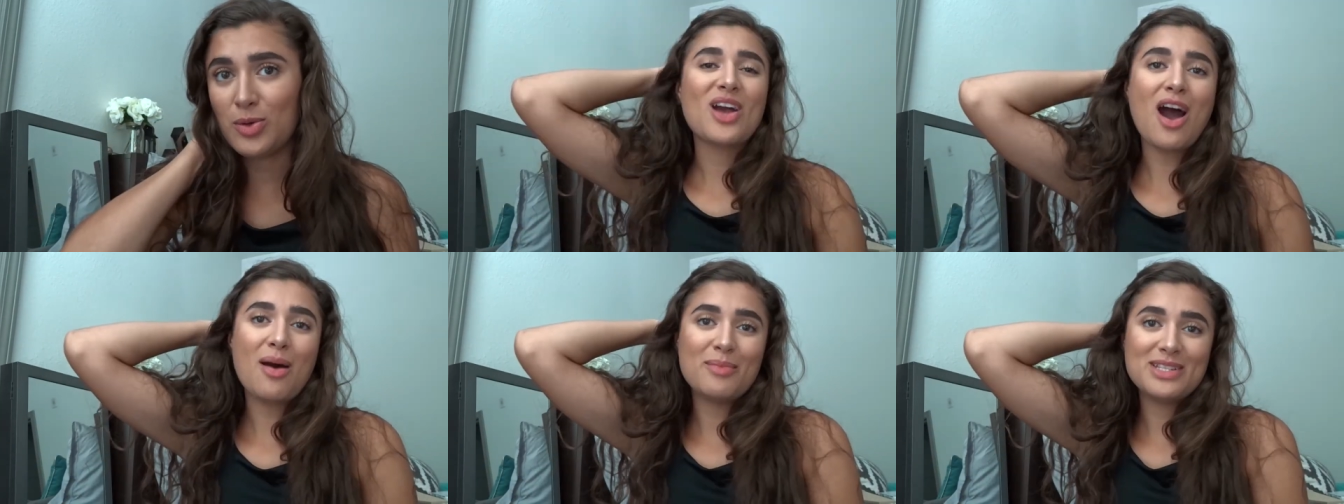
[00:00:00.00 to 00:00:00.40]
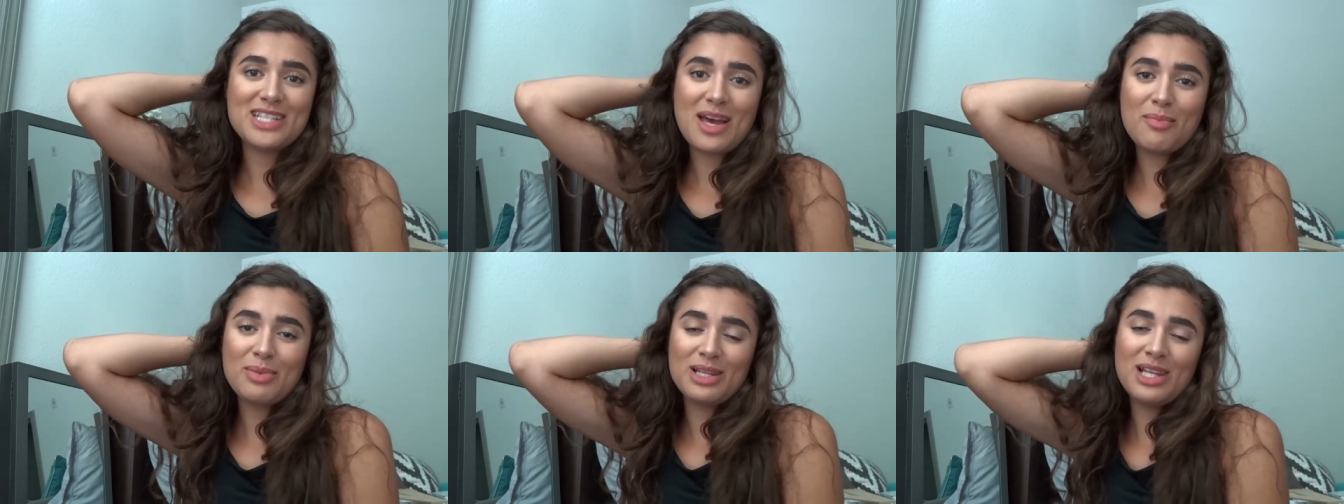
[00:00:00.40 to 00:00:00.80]
Comment
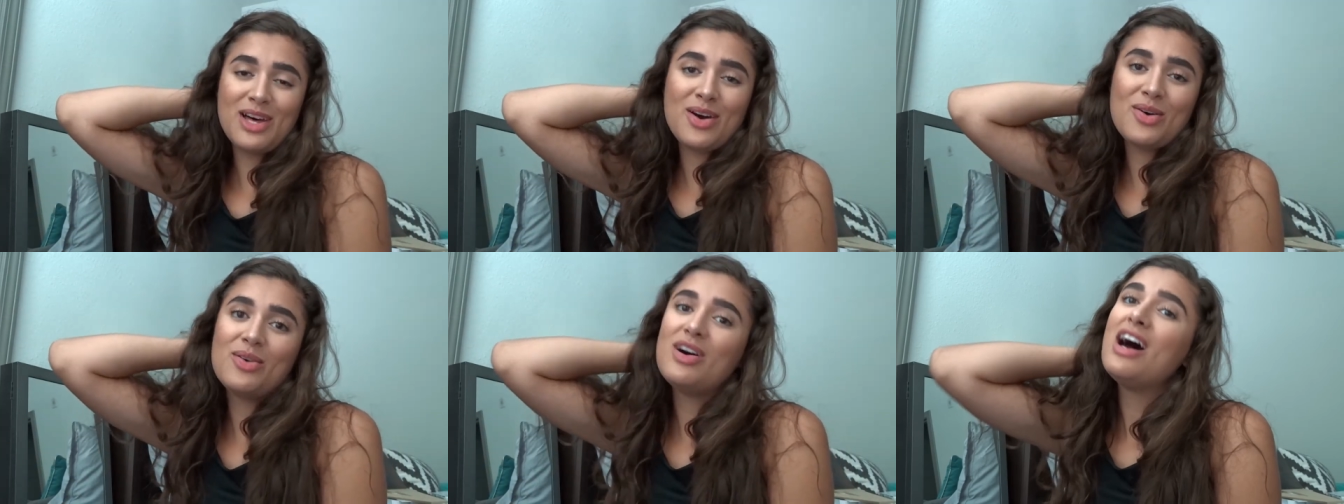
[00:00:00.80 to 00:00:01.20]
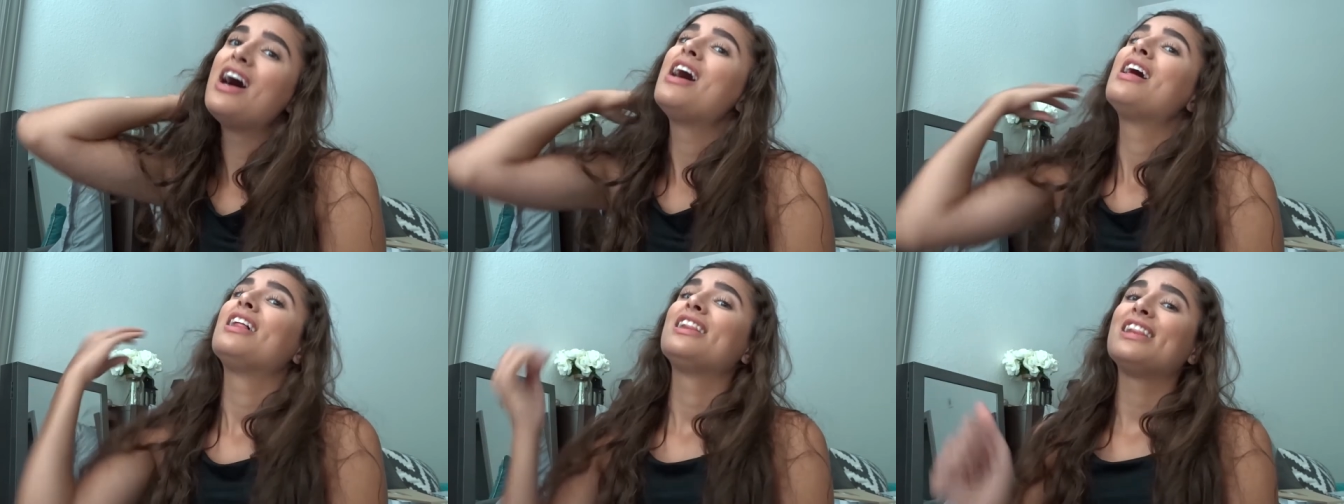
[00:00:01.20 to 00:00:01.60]
down below
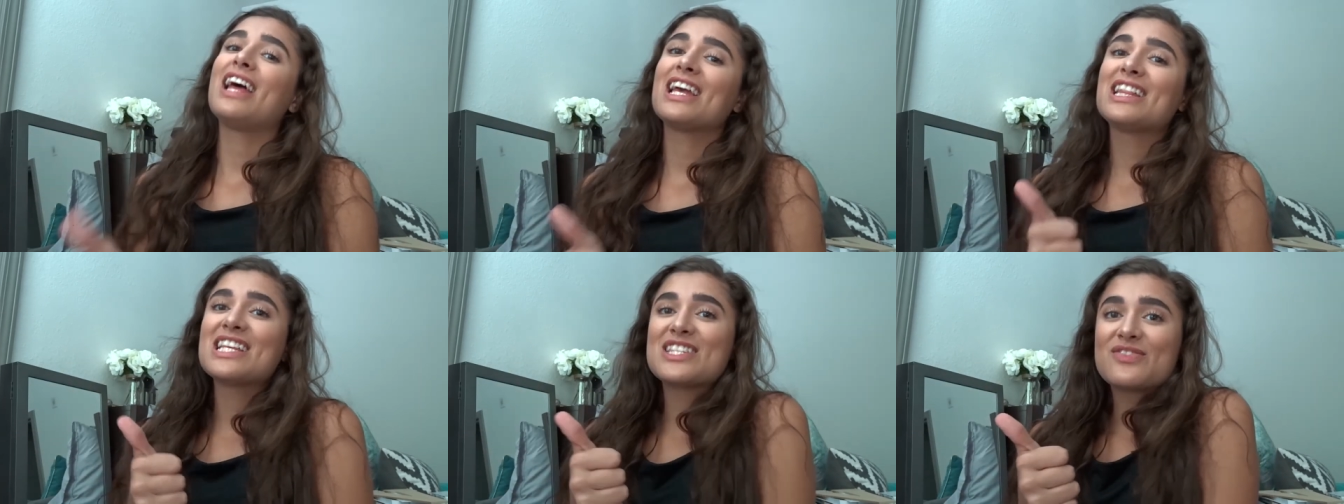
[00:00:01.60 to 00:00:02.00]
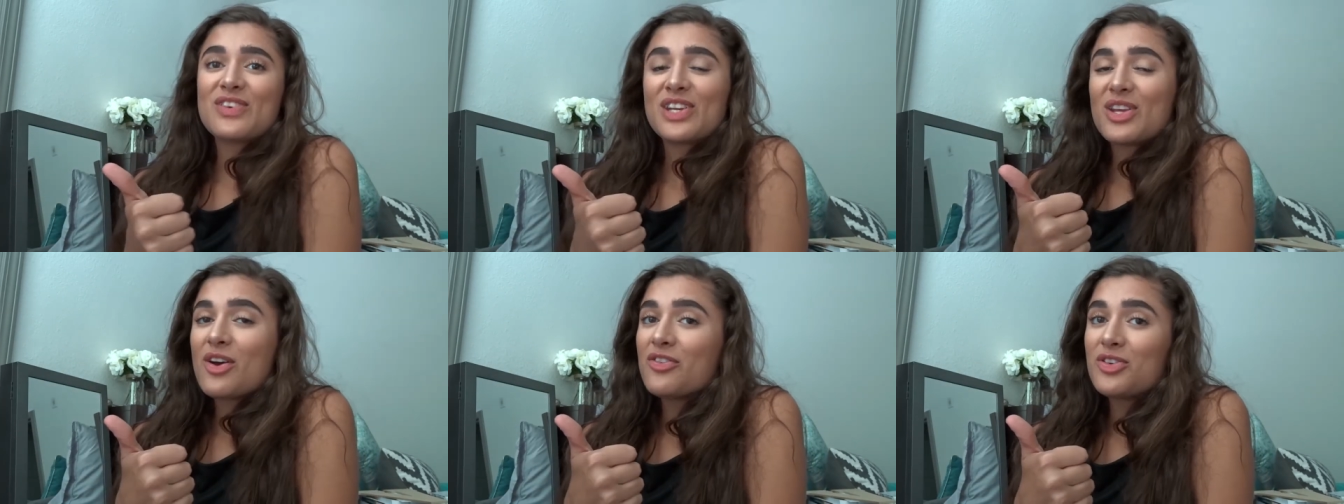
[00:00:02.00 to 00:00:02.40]
like this
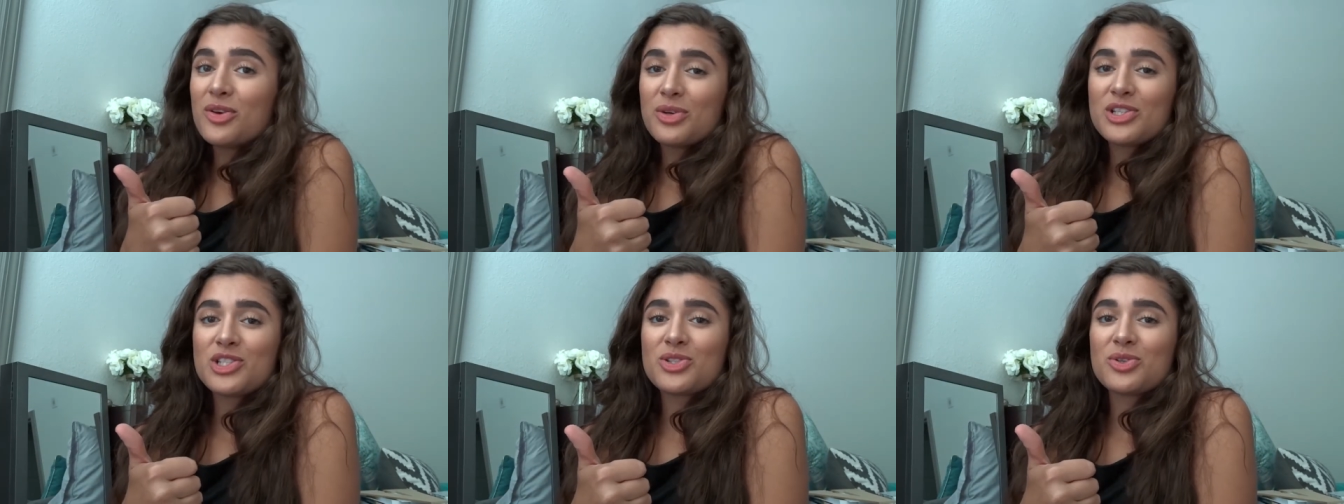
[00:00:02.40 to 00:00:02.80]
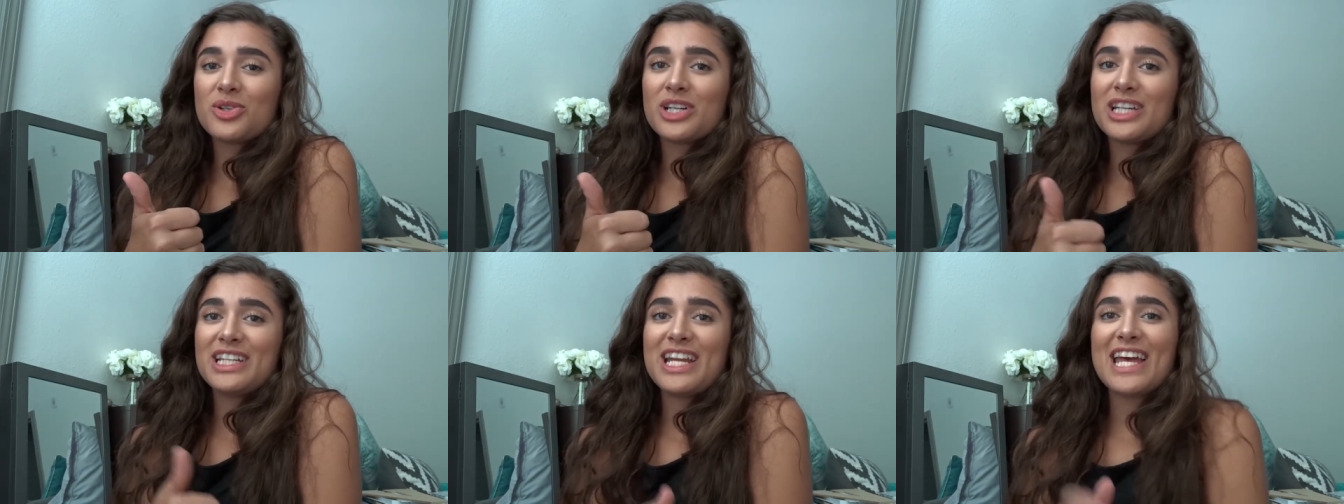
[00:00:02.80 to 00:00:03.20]
video if you
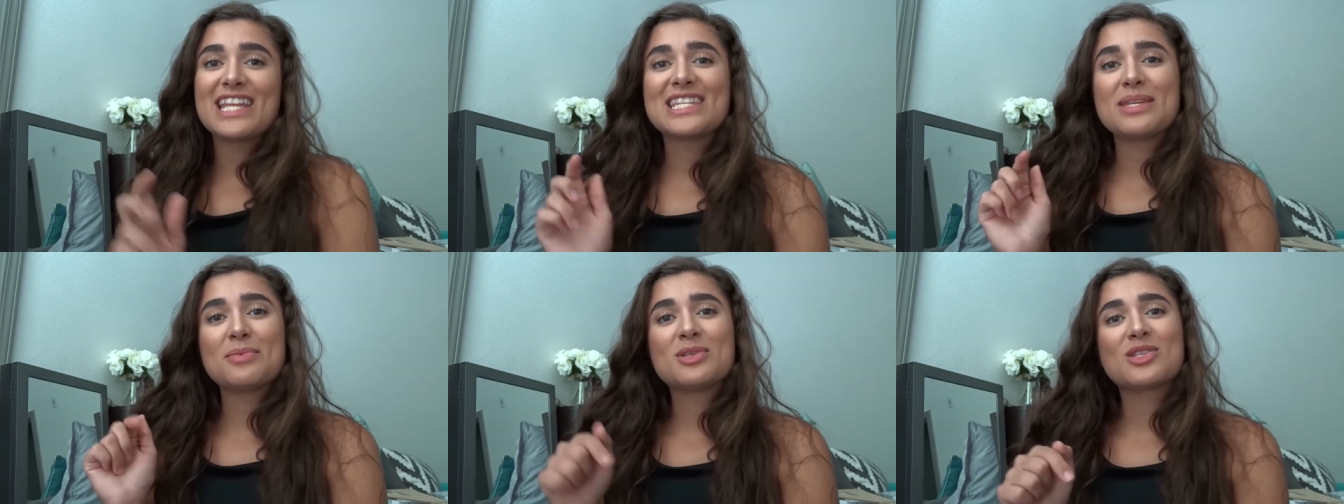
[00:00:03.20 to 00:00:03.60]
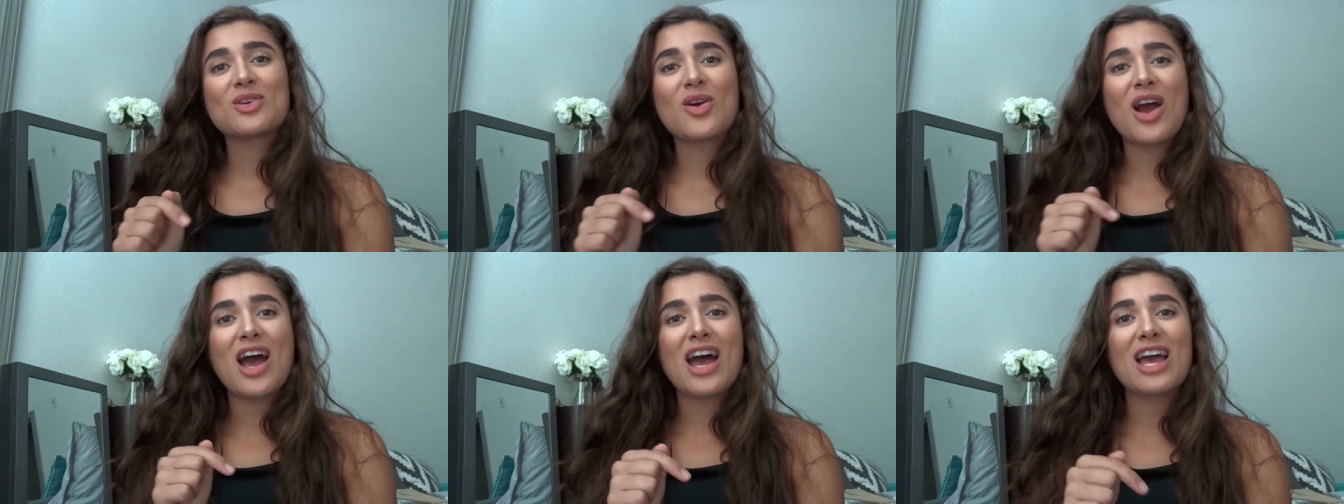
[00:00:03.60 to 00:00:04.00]
enjoyed and
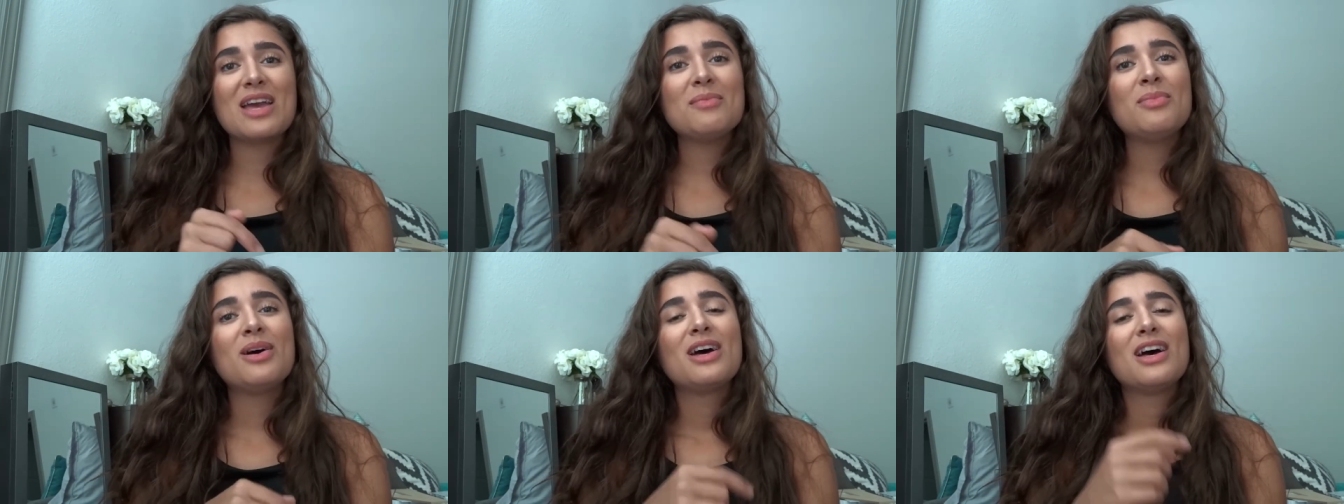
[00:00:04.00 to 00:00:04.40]
subscribe.